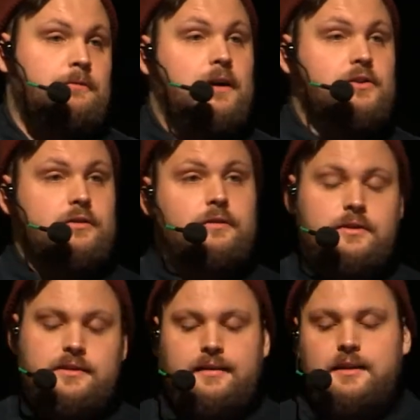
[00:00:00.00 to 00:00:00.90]
function of the
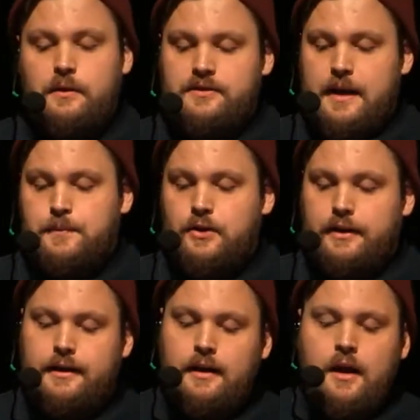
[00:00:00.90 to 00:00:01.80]
state that we've
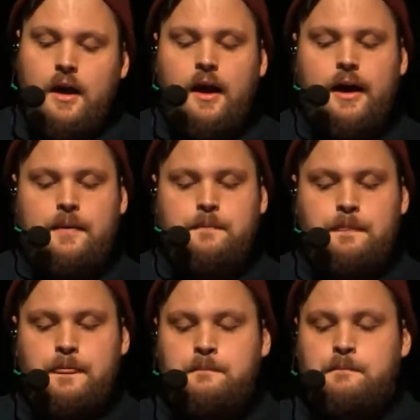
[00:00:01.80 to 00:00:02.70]
snapshotted.
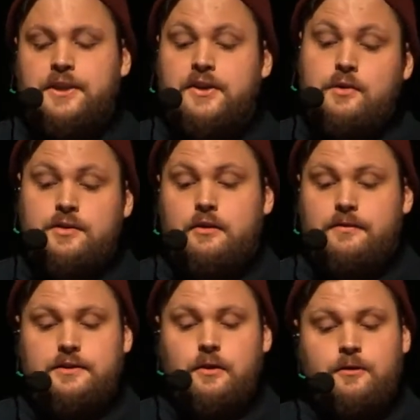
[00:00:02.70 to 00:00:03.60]
But the downside of
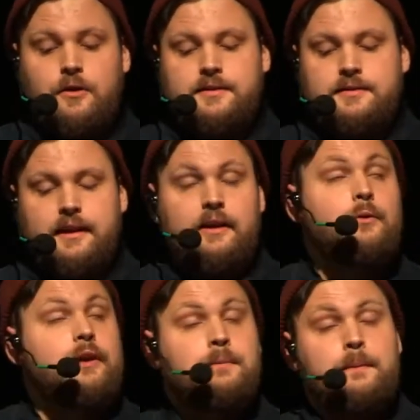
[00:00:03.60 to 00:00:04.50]
this, of course, is that if
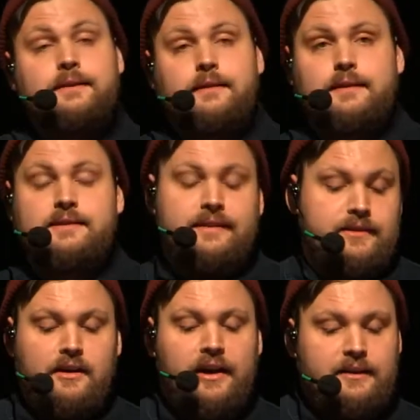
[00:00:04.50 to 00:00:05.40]
we implemented this
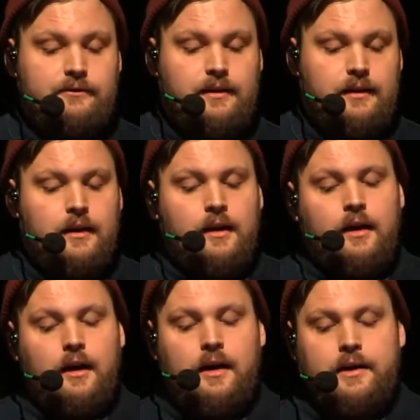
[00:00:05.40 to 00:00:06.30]
naively,
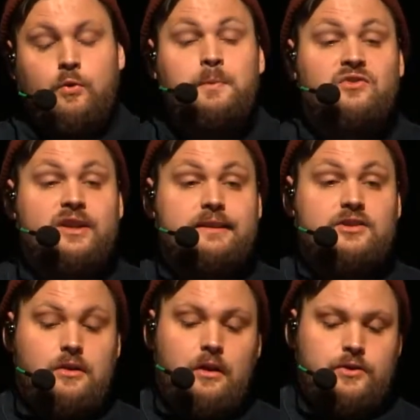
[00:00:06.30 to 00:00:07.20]
it would be really
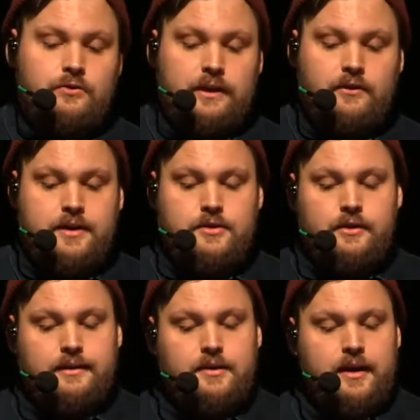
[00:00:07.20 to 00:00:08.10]
slow to re-render
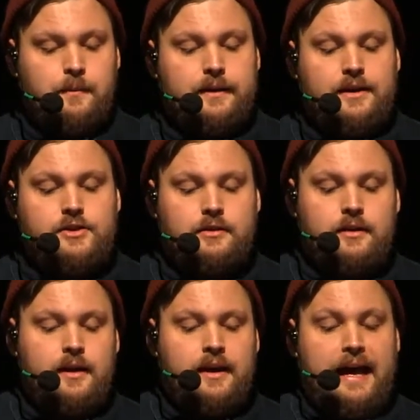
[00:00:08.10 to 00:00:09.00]
the entire application,
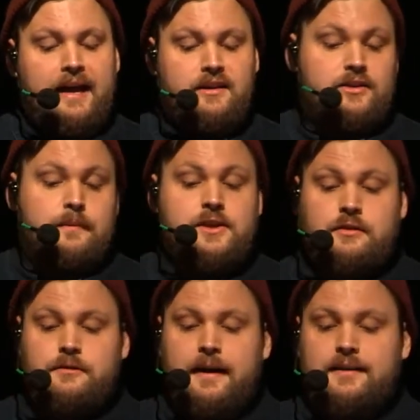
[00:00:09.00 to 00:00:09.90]
and not to mention
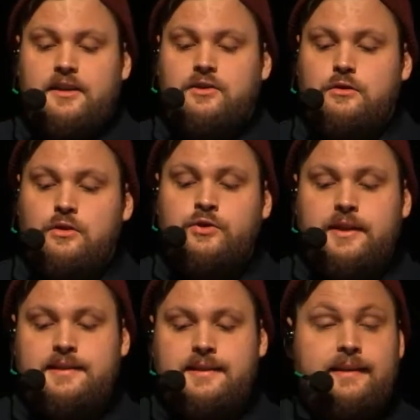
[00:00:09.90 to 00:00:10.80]
the fact that you'd lose
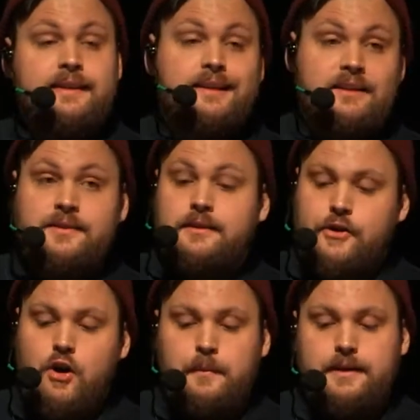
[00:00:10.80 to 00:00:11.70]
any state that lives in the
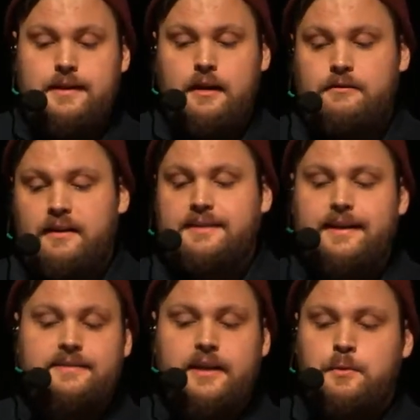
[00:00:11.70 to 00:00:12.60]
DOM itself, like
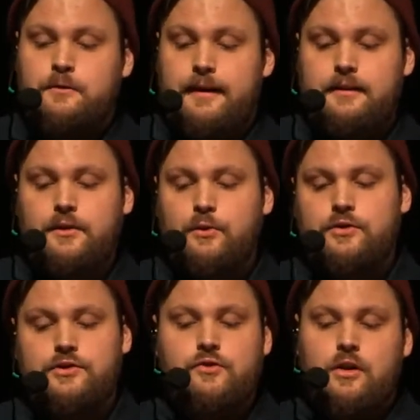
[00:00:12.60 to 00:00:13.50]
text input values
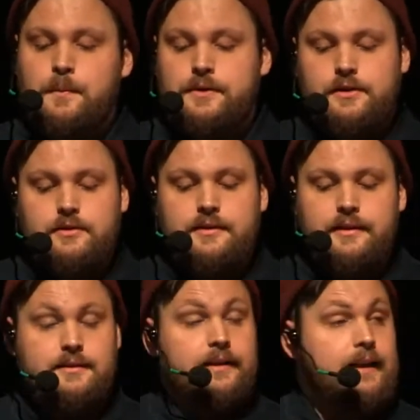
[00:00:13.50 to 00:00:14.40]
or scroll positions and
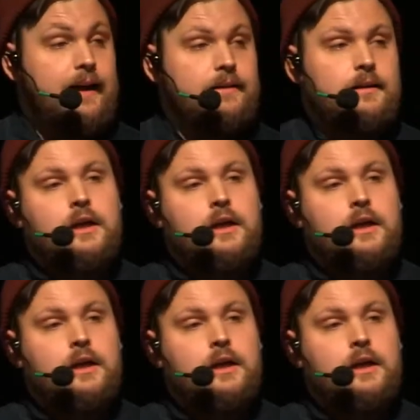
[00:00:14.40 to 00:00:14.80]
things like that.